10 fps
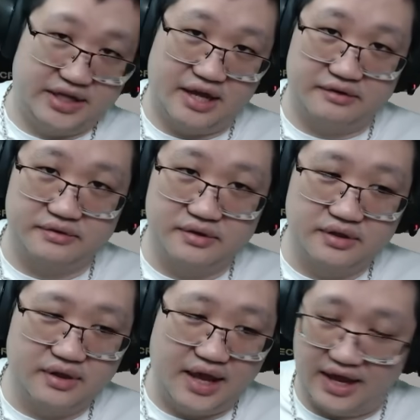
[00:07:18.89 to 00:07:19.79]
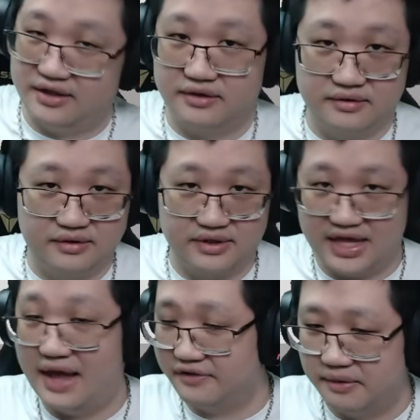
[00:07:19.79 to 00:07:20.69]
out and that
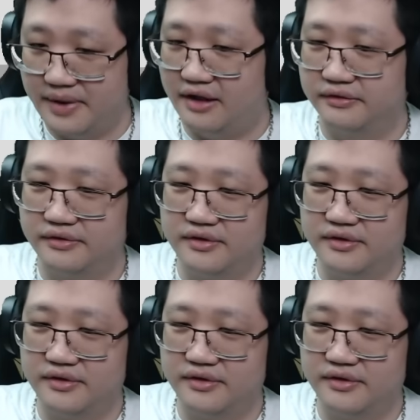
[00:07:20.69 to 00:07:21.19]
have come out.